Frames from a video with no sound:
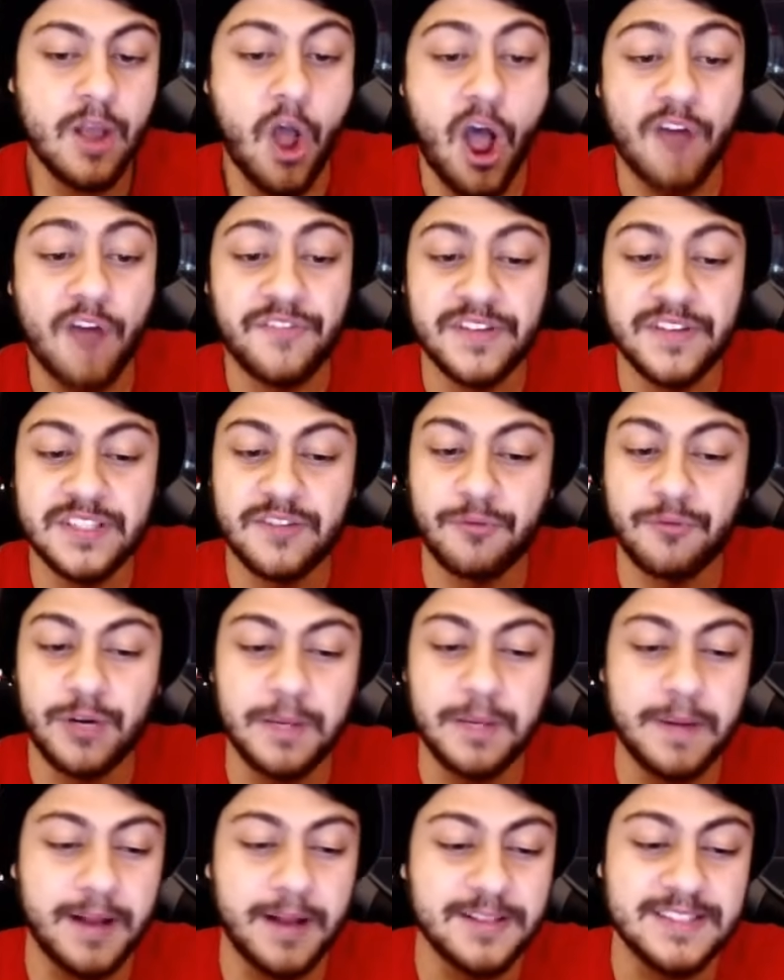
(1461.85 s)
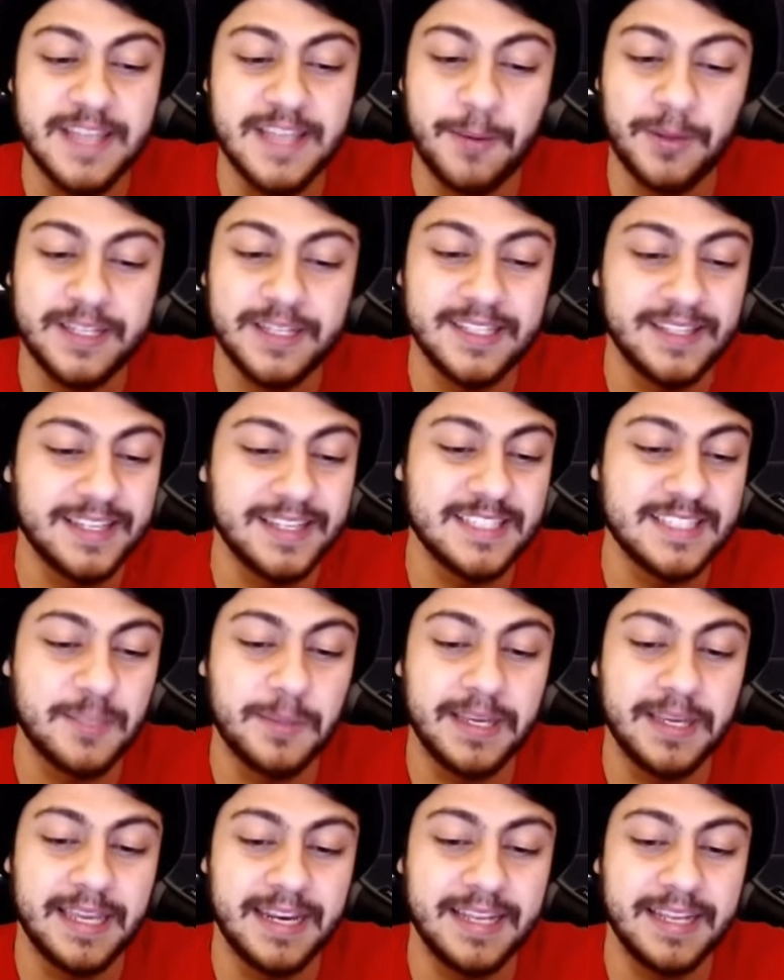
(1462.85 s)
Offensive rebounds, they were killing us in the
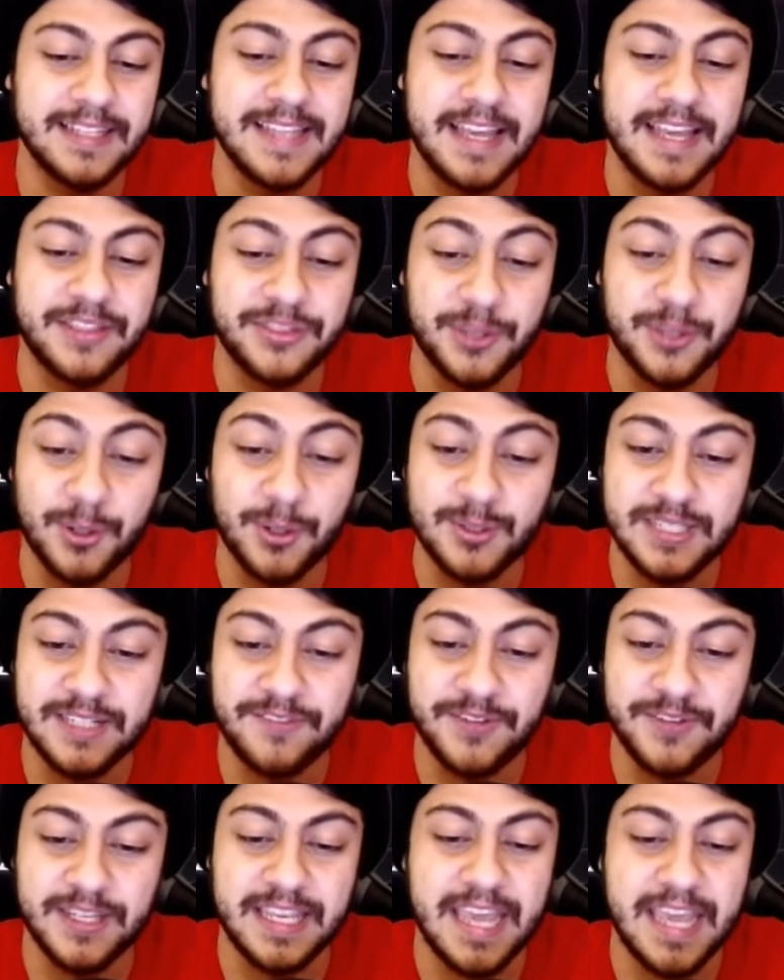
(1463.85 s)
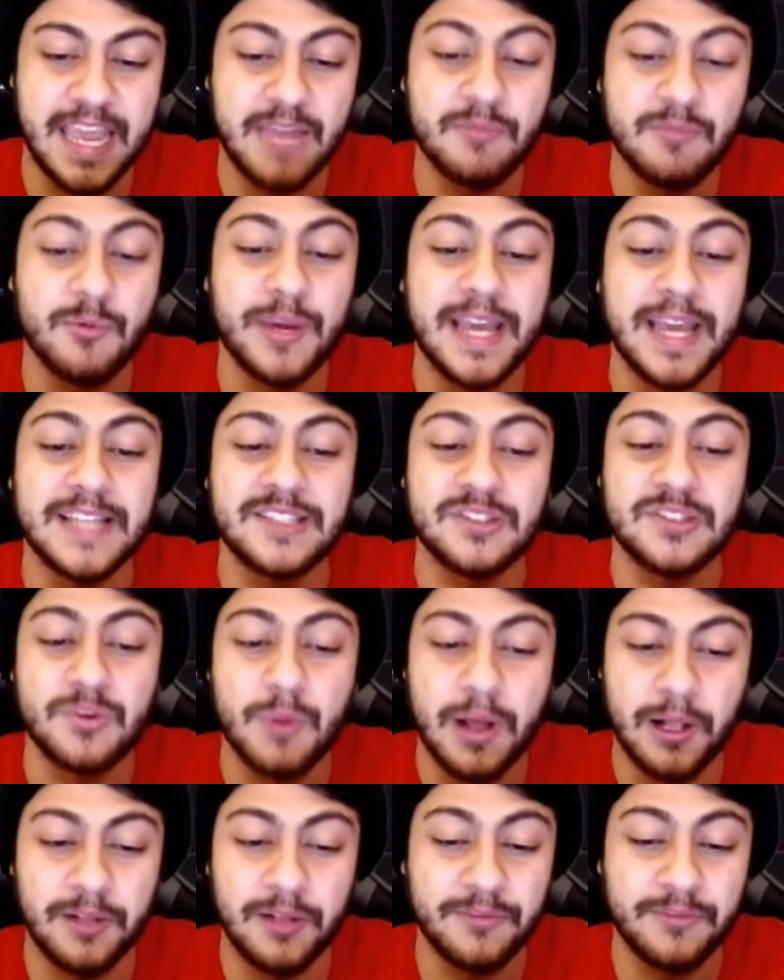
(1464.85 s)
beginning. They had 13 for the game. We had
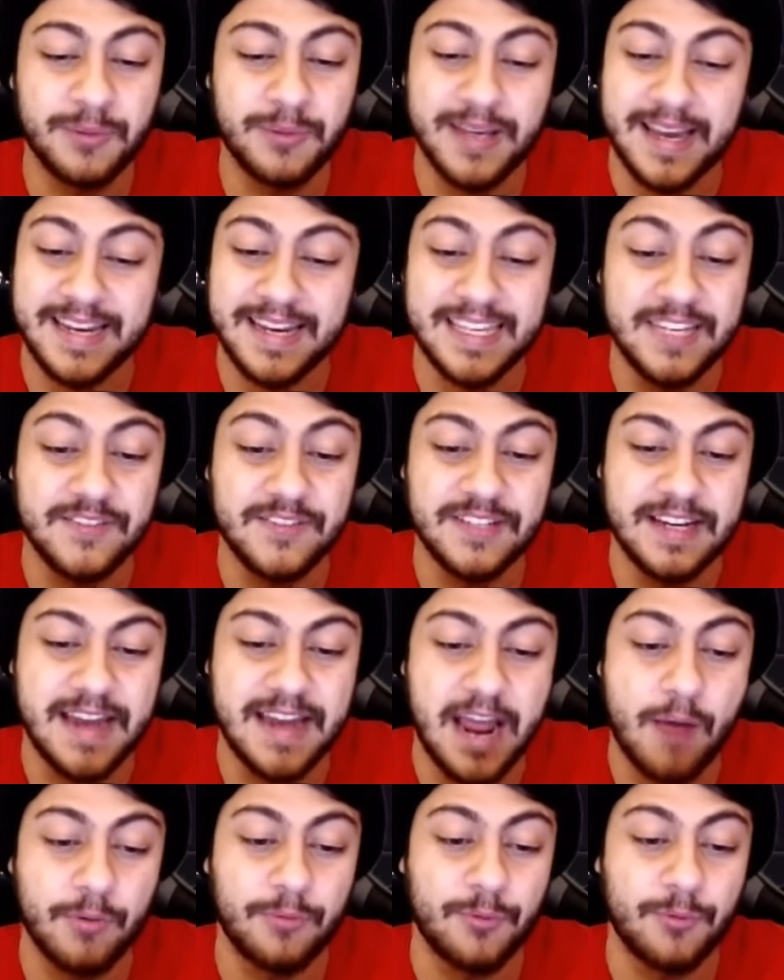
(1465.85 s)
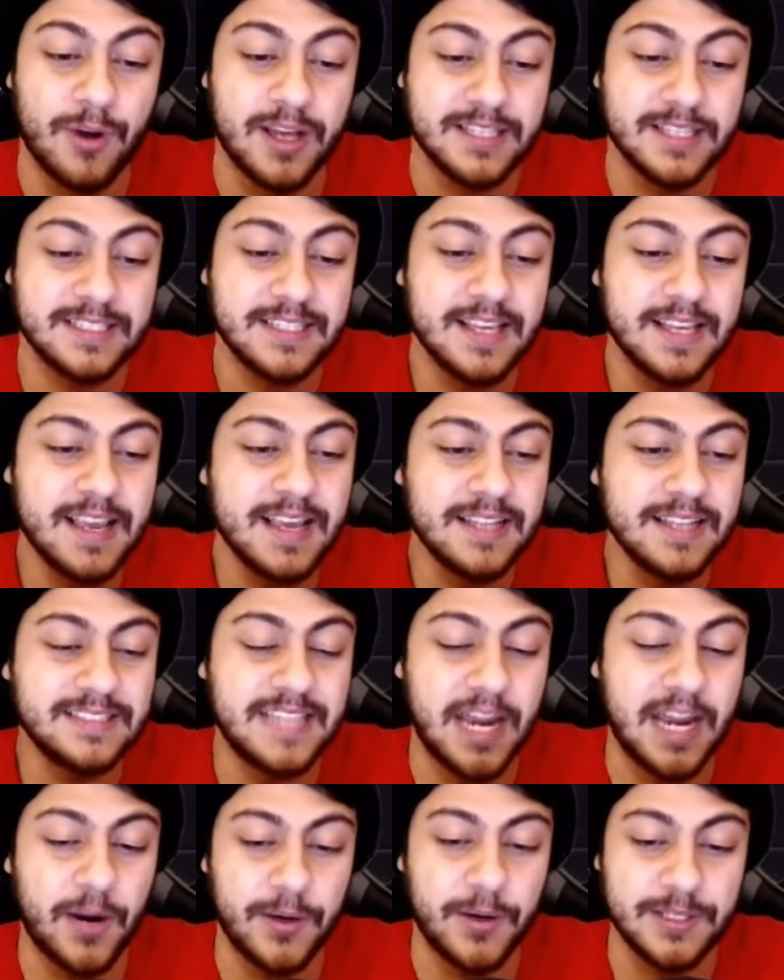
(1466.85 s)
12. We kind of evened it out with Russ,
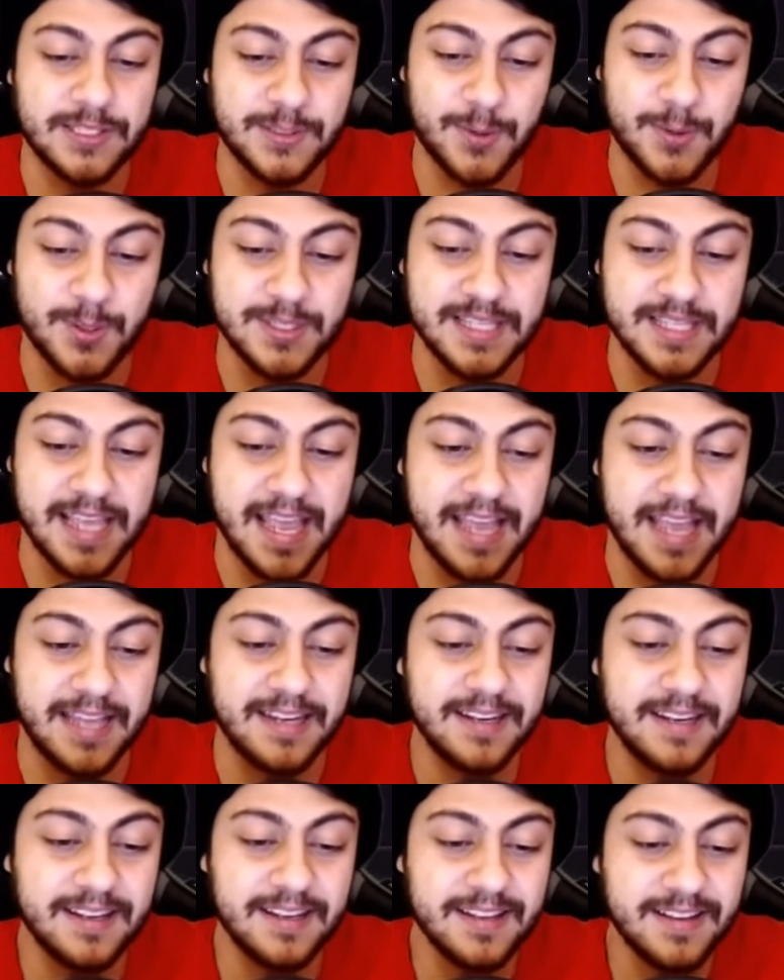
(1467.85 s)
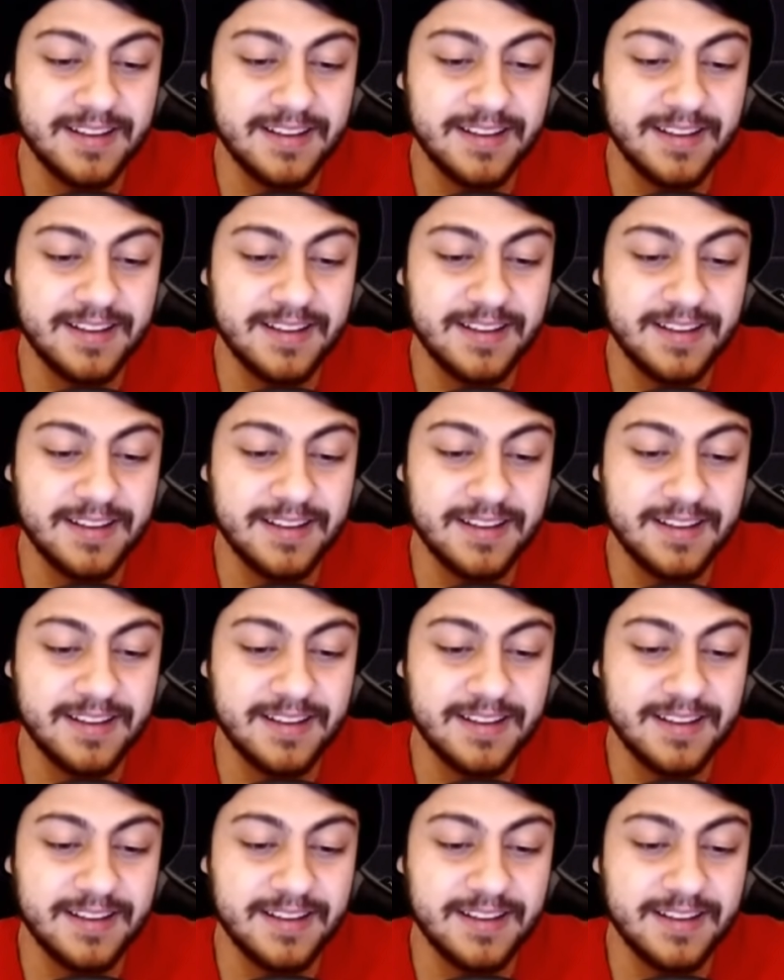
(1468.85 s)
Terrence towards the end.